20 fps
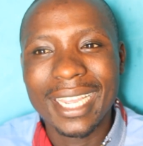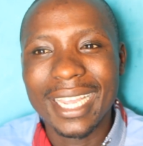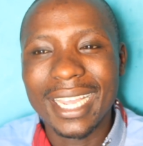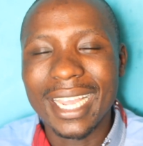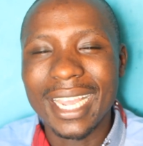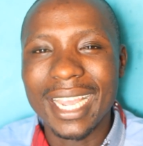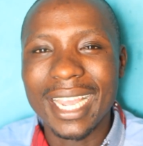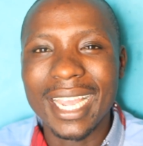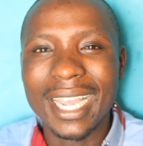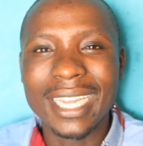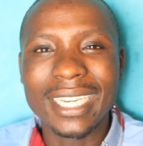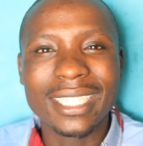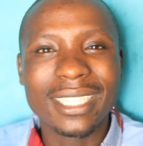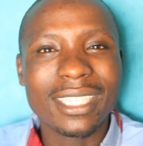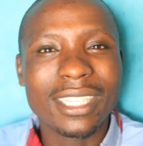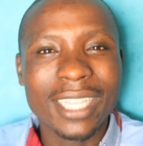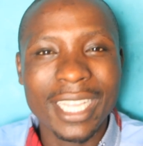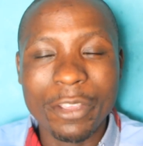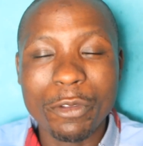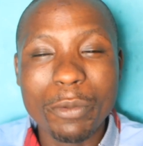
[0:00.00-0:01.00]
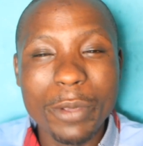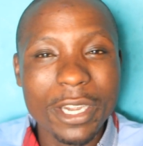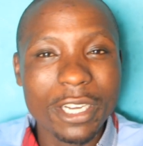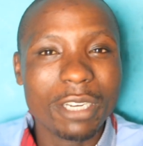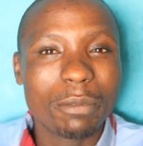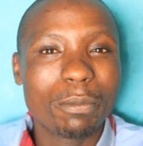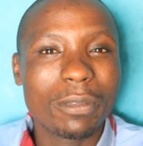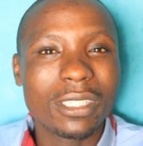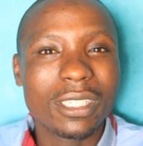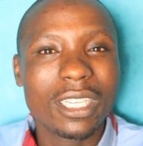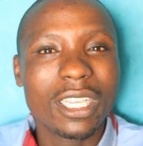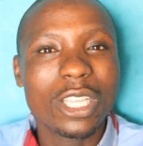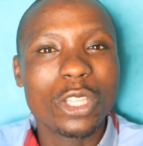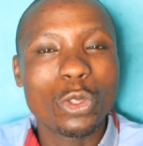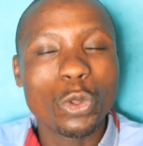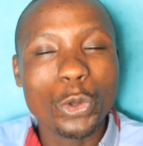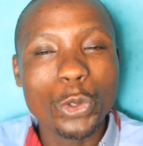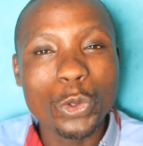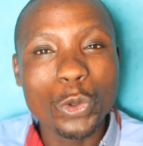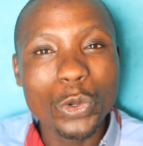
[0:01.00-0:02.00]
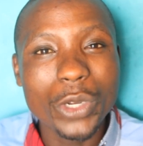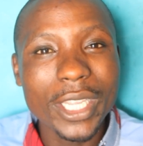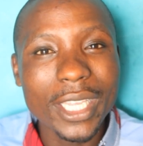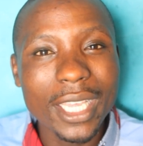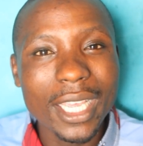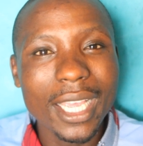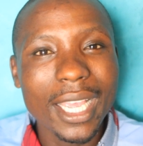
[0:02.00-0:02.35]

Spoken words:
And the women rep is seeking through UDA,